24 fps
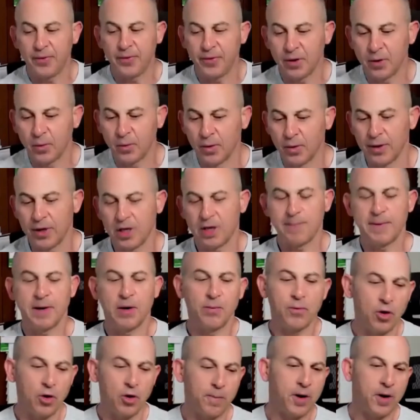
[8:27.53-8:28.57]
worried about
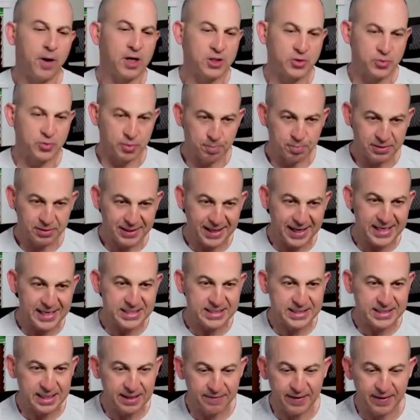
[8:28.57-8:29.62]
robots
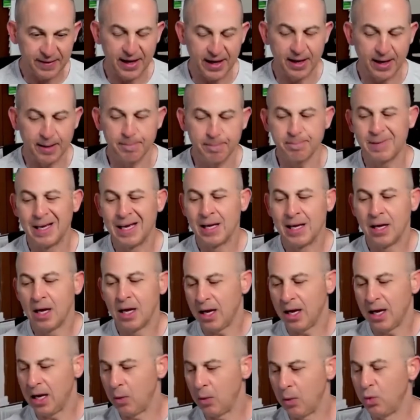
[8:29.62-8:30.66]
replacing them,
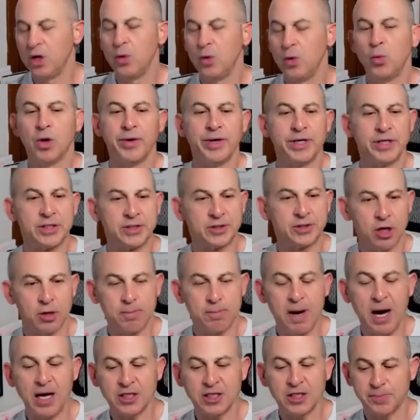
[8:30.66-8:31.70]
I wouldn't worry so
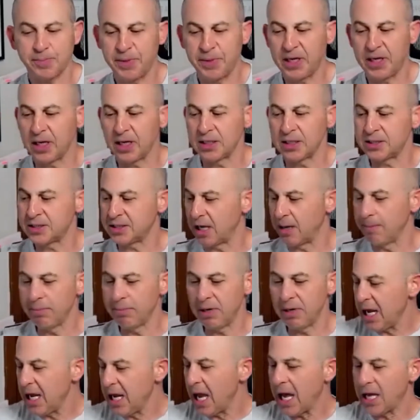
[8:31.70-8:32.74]
much, because
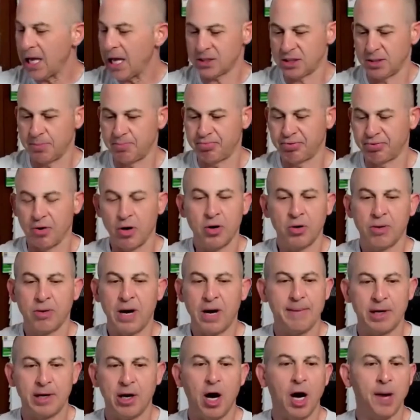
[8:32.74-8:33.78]
somebody has to program
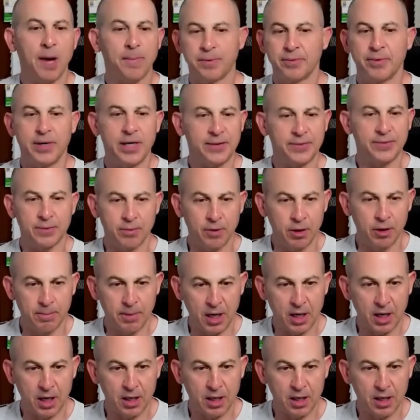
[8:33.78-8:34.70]
and operate the robot.